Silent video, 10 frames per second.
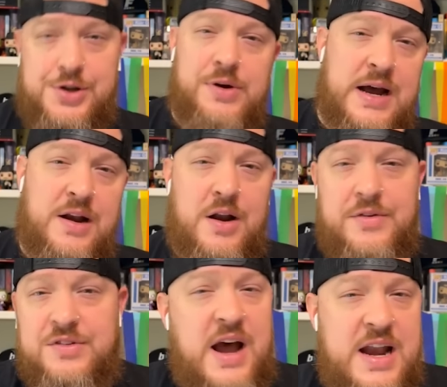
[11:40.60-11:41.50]
or you got
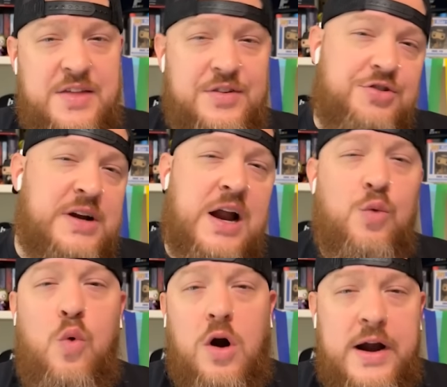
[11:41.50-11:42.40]
another tight end that you're kind
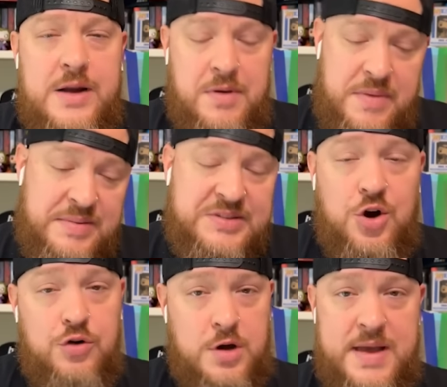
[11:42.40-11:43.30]
of worried about, maybe it's
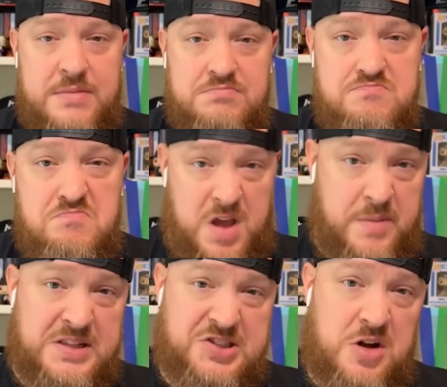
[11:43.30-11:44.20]
Cole Kmet,
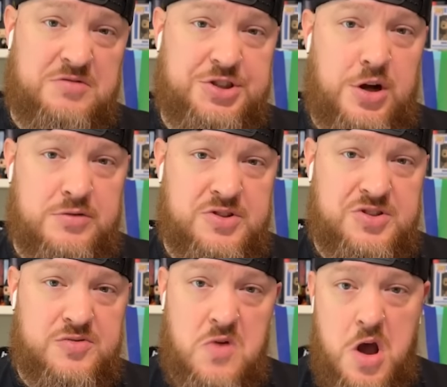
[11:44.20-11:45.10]
maybe it's Dalton
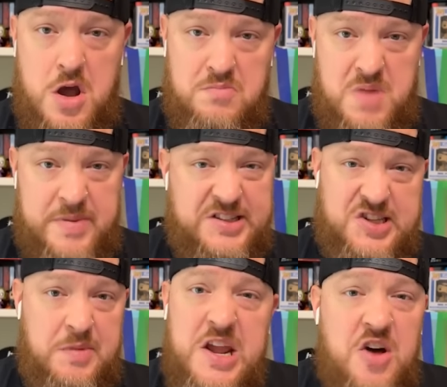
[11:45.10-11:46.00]
Schultz, Maybe
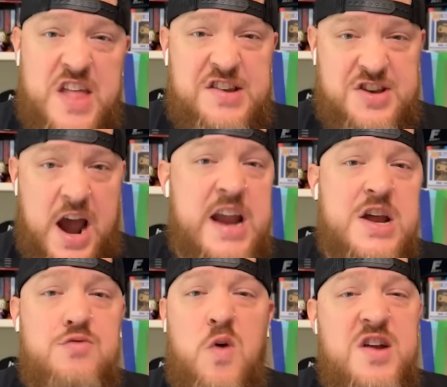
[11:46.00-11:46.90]
it's somebody on that tight
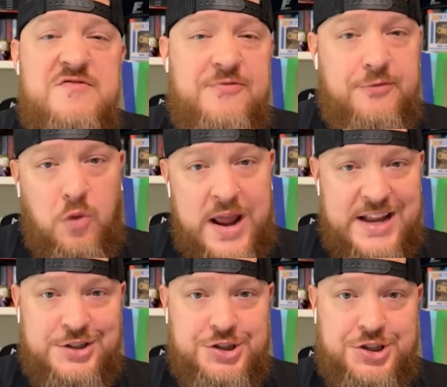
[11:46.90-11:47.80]
end one
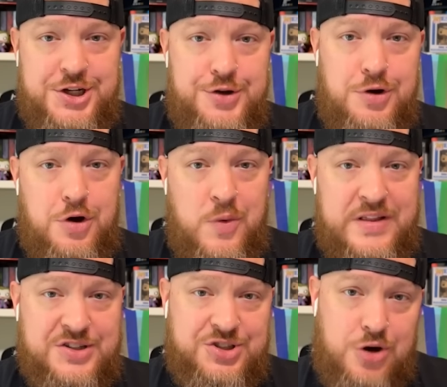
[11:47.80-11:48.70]
fringe and you don't know
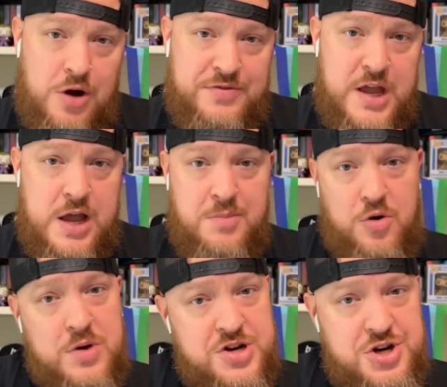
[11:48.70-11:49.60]
whether to start
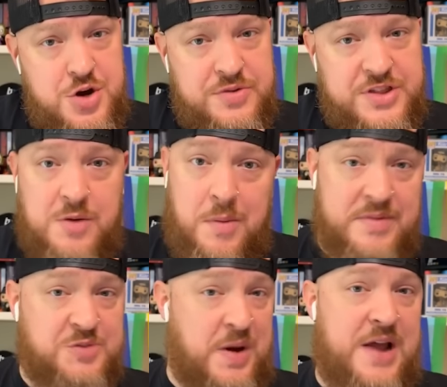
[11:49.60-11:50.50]
them or what to do with them, or
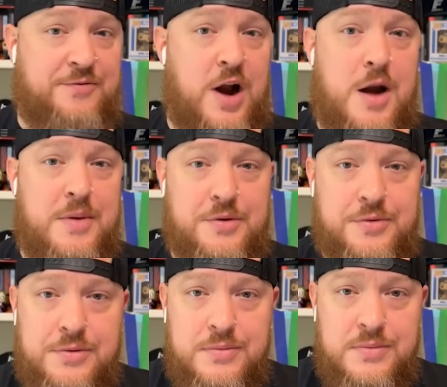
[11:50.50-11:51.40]
maybe it's Pat Fryer. Maybe